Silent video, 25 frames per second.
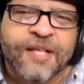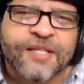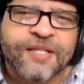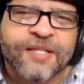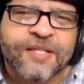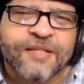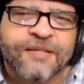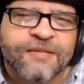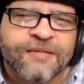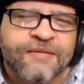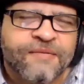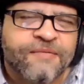
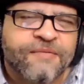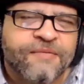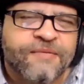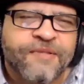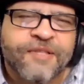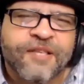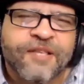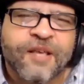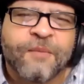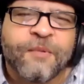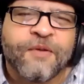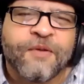us
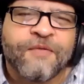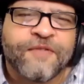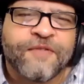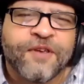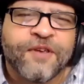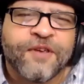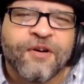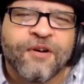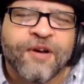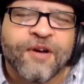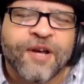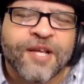some of
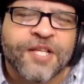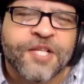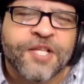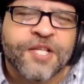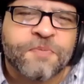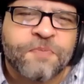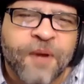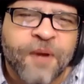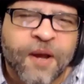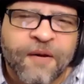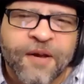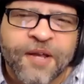your
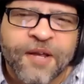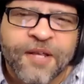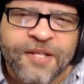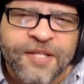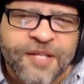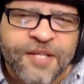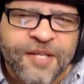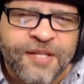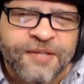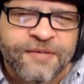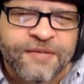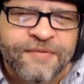
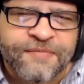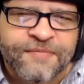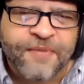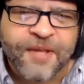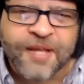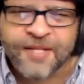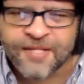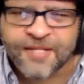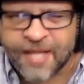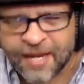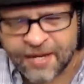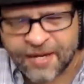experiences,
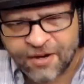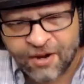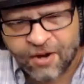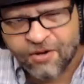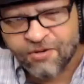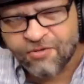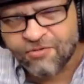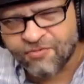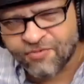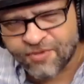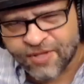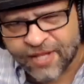because I
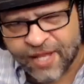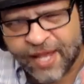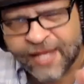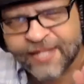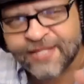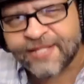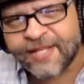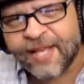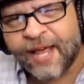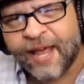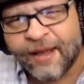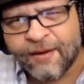know
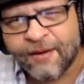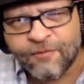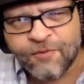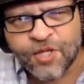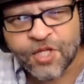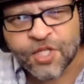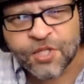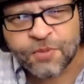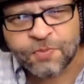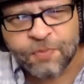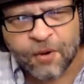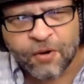last time
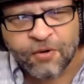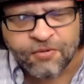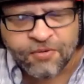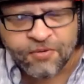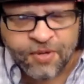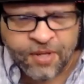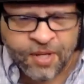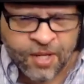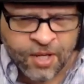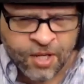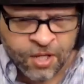we spoke,